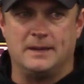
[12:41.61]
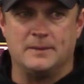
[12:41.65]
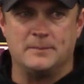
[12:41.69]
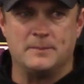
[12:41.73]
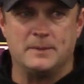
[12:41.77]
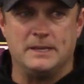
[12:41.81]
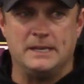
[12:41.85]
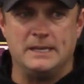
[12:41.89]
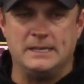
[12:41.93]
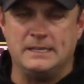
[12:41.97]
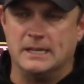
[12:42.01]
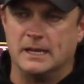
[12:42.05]
I
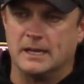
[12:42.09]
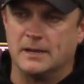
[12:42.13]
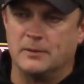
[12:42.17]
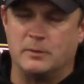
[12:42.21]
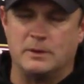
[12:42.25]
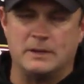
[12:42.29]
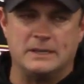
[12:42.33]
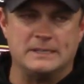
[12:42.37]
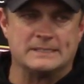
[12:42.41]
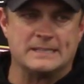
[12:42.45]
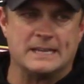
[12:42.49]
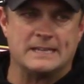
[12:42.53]
mean, he does,
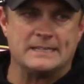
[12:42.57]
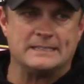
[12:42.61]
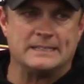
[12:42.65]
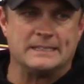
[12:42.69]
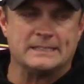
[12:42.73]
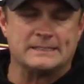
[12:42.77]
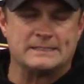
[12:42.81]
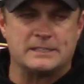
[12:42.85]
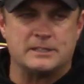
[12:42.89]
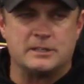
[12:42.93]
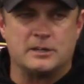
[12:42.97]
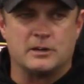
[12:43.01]
when he says he
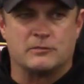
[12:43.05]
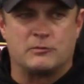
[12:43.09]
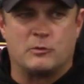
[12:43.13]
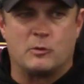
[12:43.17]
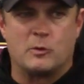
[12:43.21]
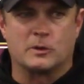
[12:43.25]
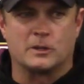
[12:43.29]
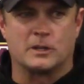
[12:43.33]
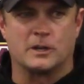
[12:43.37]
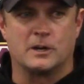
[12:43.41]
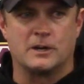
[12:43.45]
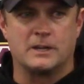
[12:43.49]
gets in here at
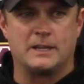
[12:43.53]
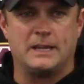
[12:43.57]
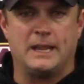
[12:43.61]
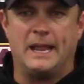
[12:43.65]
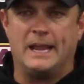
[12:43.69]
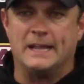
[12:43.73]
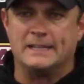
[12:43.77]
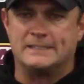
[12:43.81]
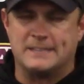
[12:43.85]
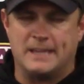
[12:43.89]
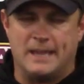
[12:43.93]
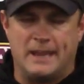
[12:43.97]
4:30,
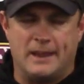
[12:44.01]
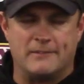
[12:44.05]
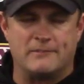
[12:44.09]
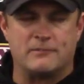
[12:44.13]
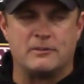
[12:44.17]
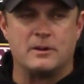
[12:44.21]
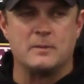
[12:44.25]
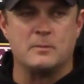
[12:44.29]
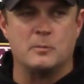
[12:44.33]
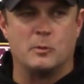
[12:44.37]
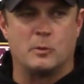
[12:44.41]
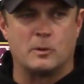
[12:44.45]
it's
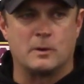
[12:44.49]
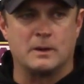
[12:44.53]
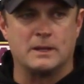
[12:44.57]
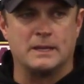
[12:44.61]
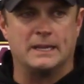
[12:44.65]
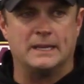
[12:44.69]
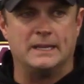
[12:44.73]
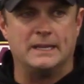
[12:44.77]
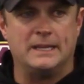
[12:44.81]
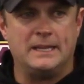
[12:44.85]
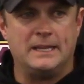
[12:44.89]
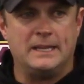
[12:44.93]
every morning.